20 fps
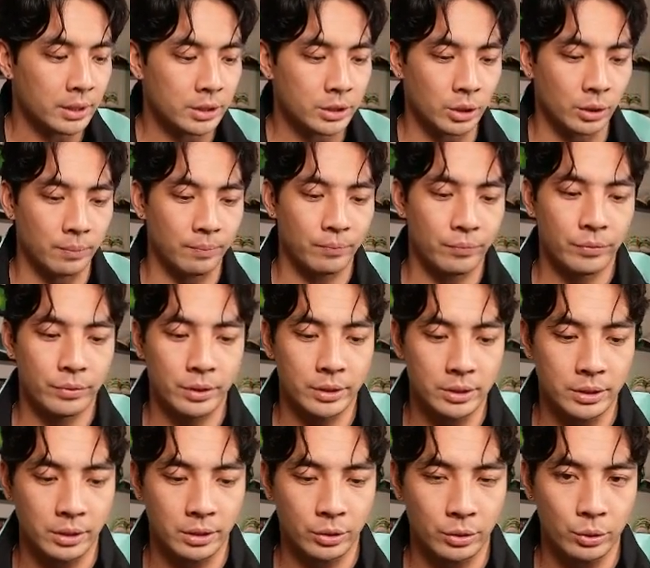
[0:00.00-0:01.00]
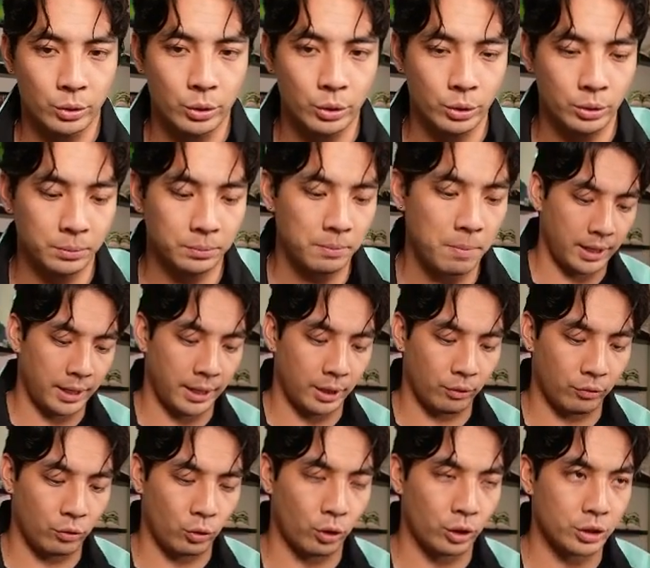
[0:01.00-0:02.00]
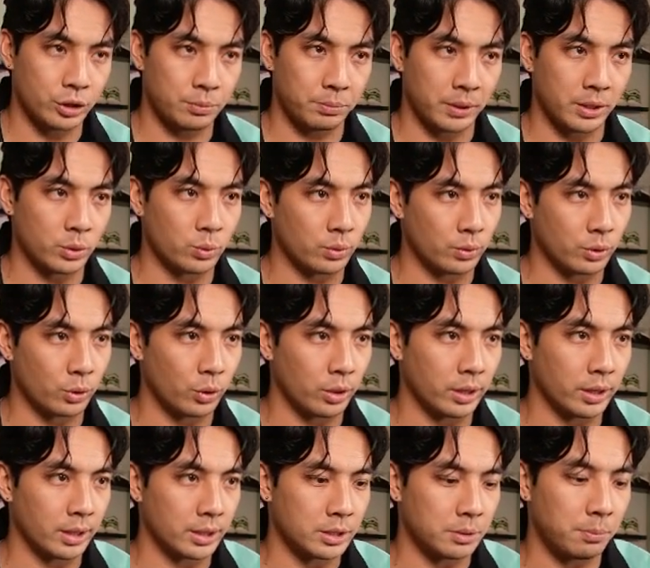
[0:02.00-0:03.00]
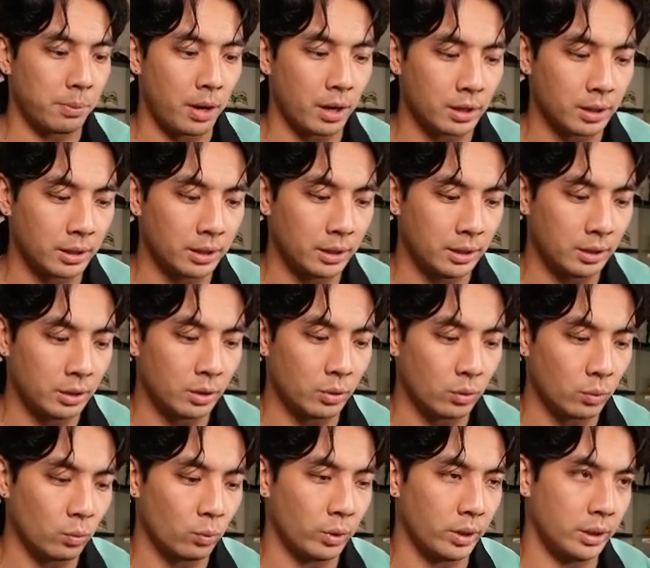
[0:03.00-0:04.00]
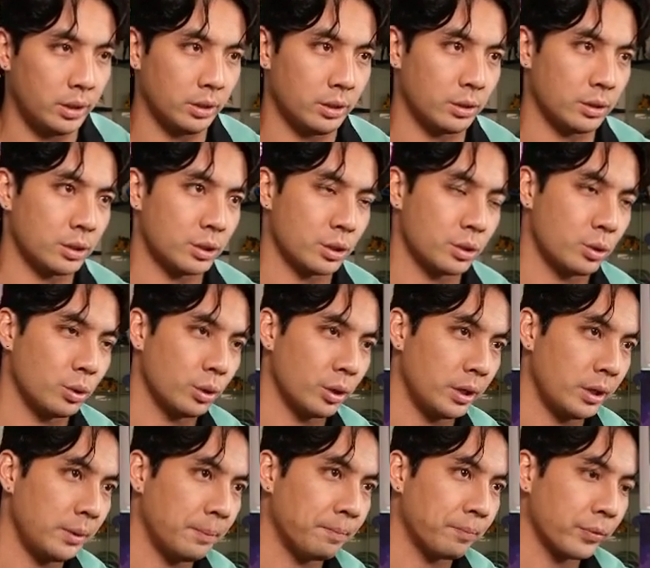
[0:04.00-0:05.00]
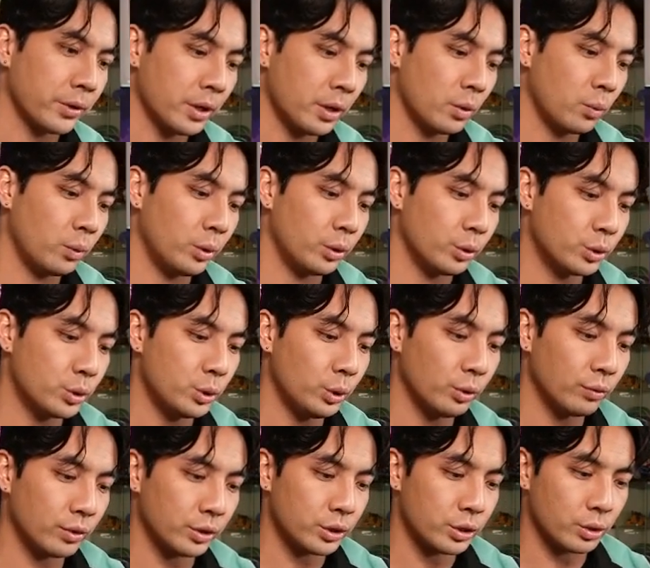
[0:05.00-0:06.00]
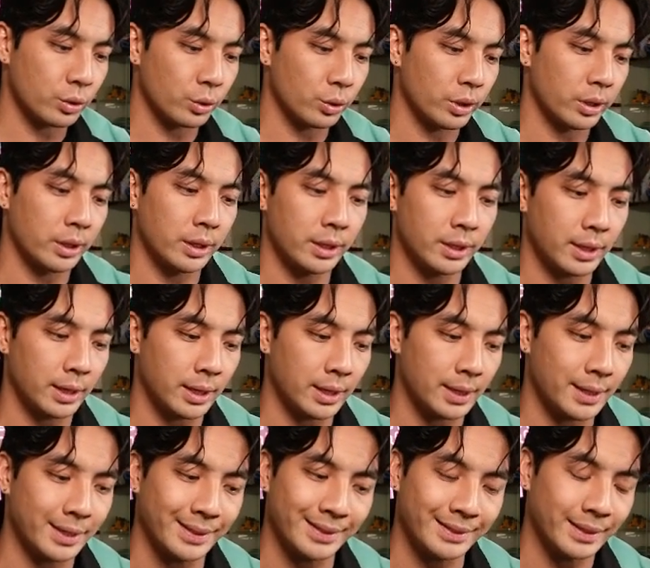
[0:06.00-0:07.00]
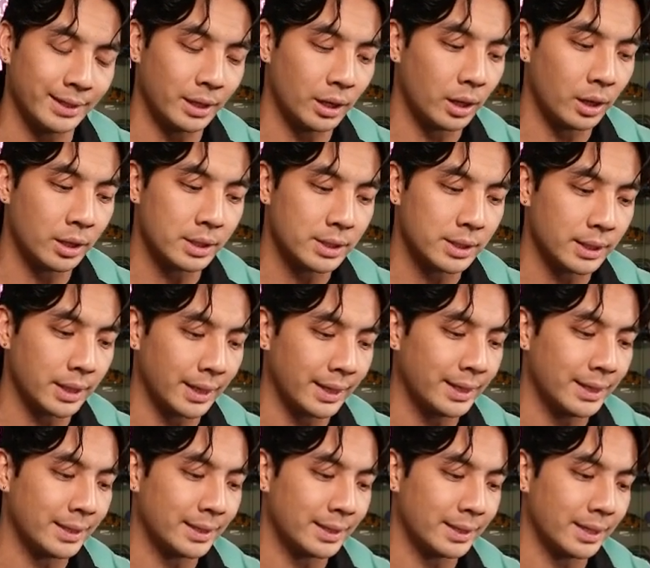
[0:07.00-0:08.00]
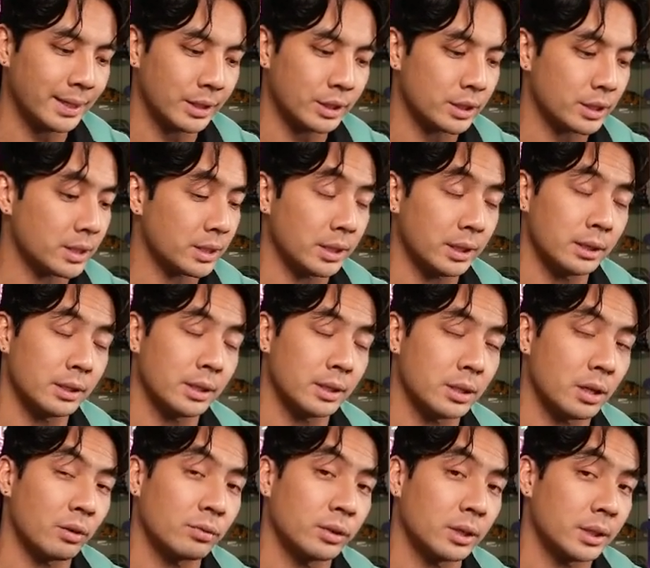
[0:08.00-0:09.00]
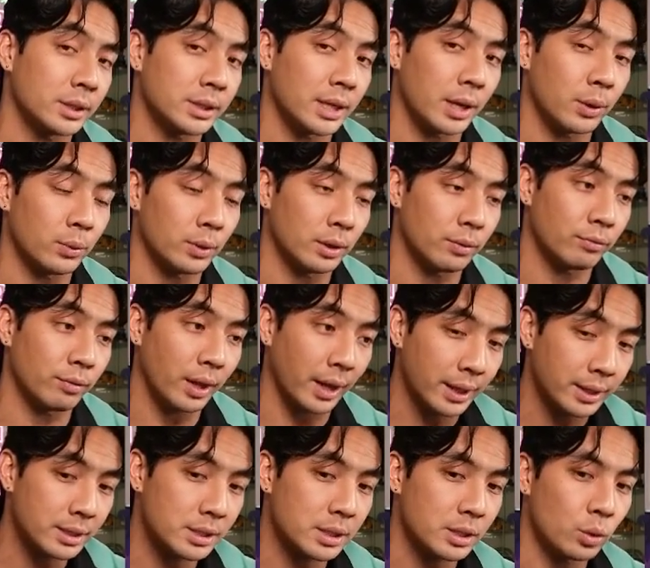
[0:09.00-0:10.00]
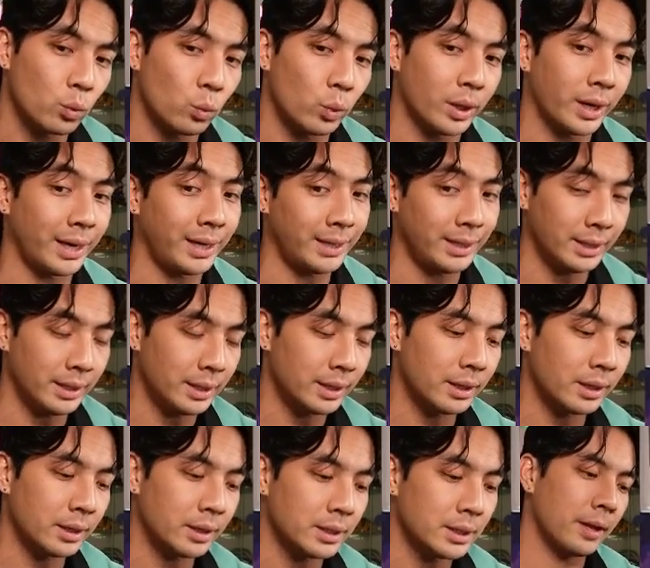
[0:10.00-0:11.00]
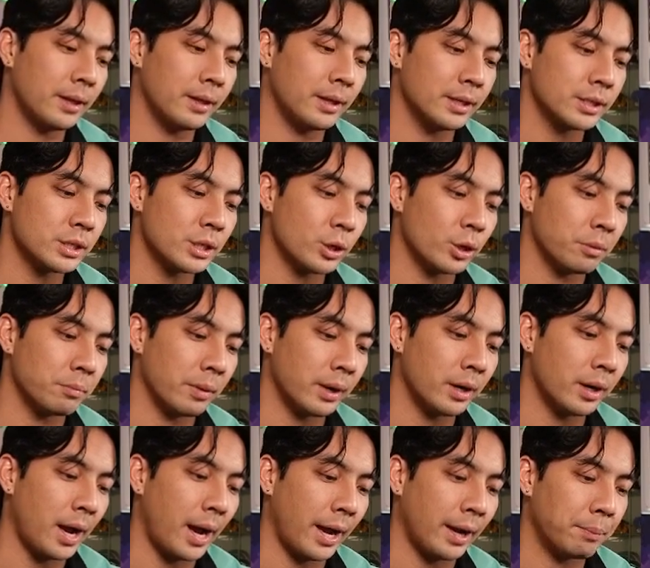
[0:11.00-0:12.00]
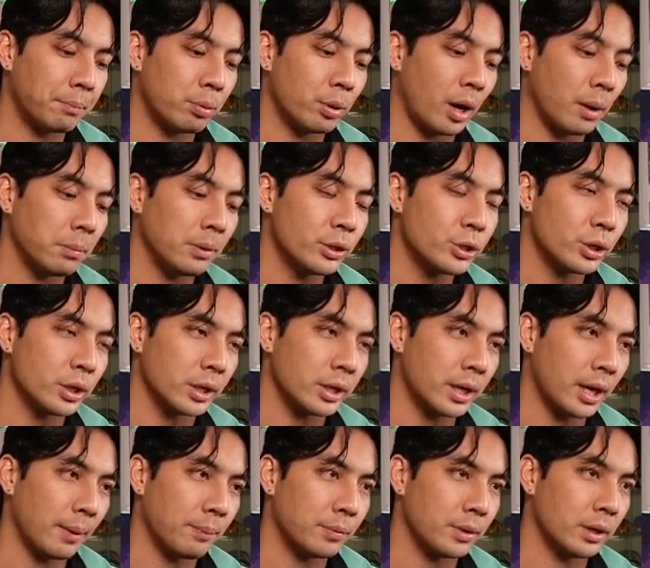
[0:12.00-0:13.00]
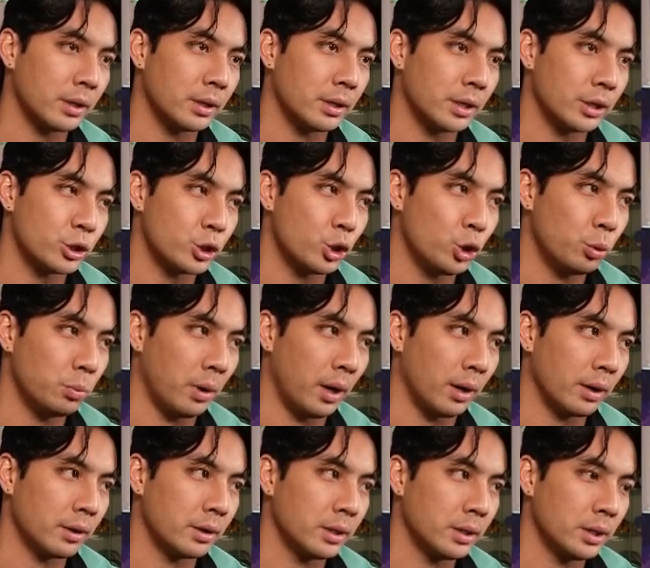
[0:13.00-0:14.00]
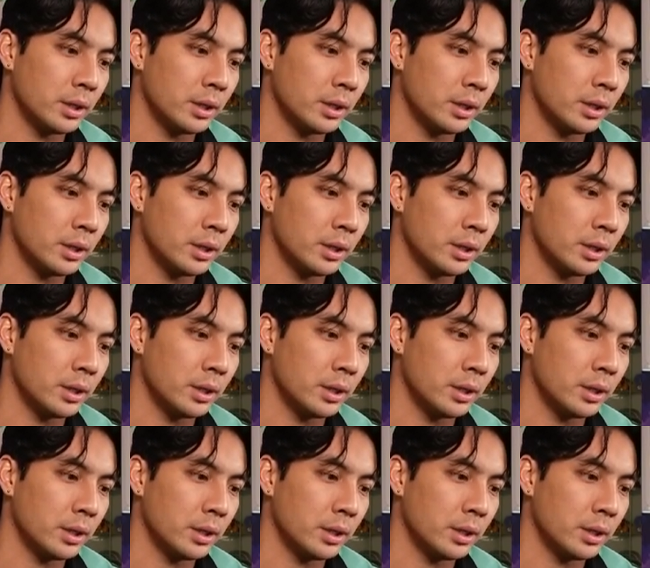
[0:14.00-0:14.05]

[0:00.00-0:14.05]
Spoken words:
So this is the Haguru. And of course, because we were going against Apocally, we did the Chakuri. We do 2 of the Chakuri. Honestly, I didn't get to see it as often as I would have liked when I needed it. This current meta, I probably should have kept a Chumon.